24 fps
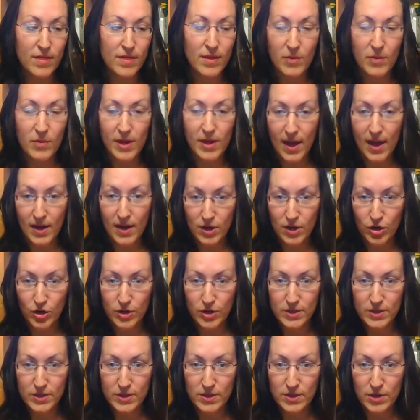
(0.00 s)
we added her
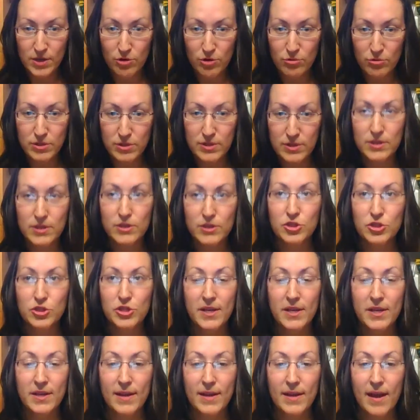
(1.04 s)
as a host. She
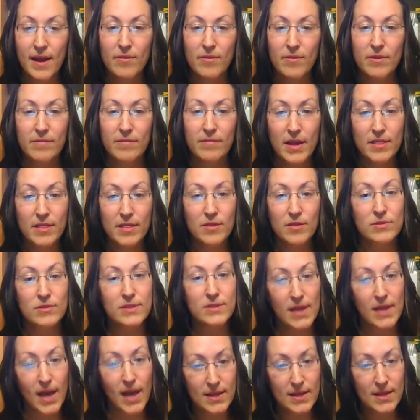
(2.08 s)
can now invite those
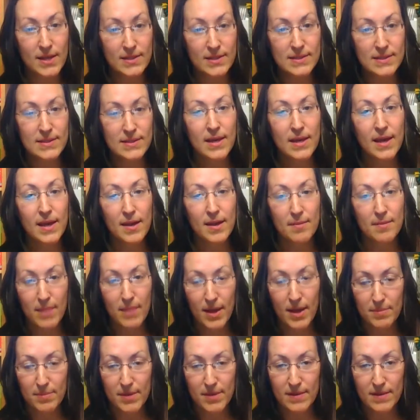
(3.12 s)
yes and
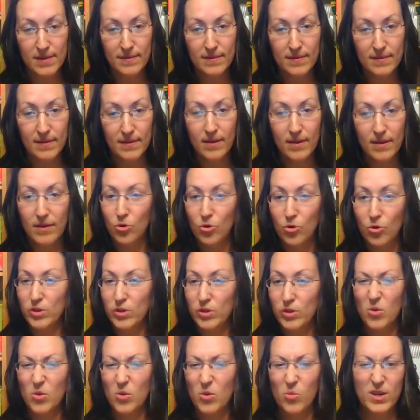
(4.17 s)
maybes. We
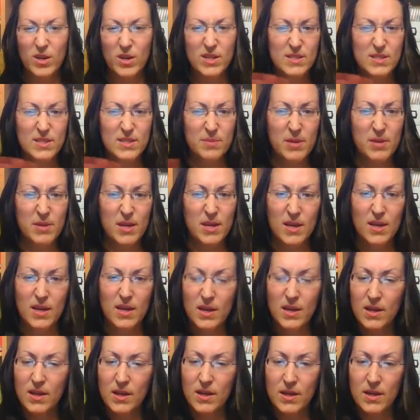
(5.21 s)
don't want it to be
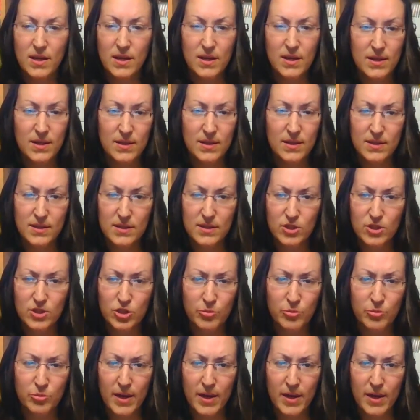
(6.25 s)

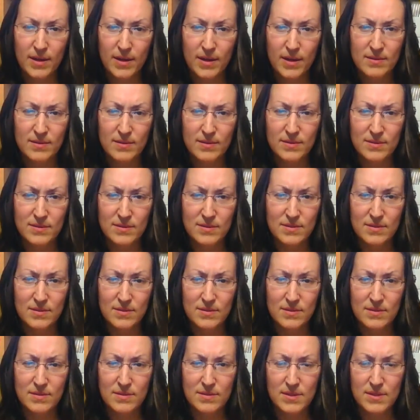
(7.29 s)
too big. It just
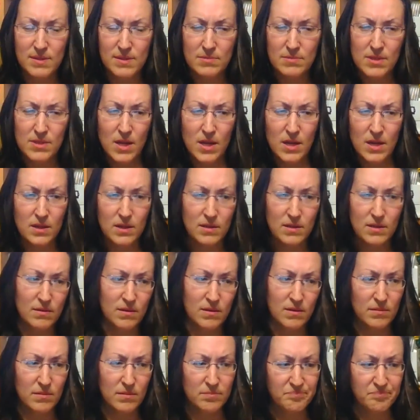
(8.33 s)
seems like
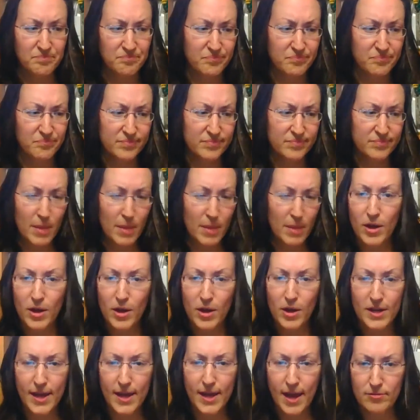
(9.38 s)
a
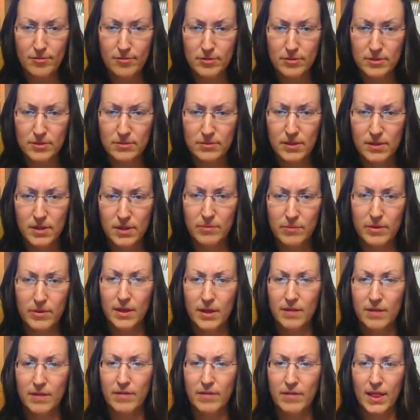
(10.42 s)
body count, when they
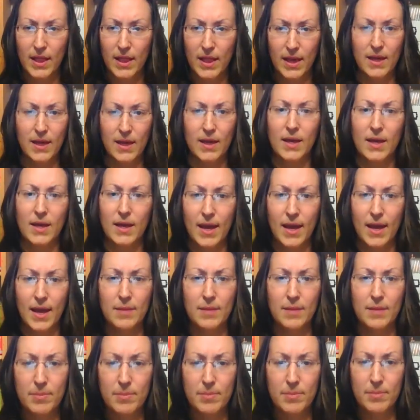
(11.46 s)
invite like
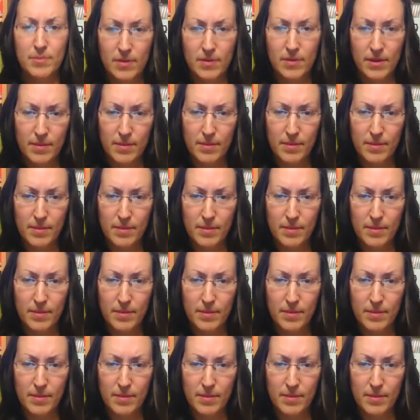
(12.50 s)
80 people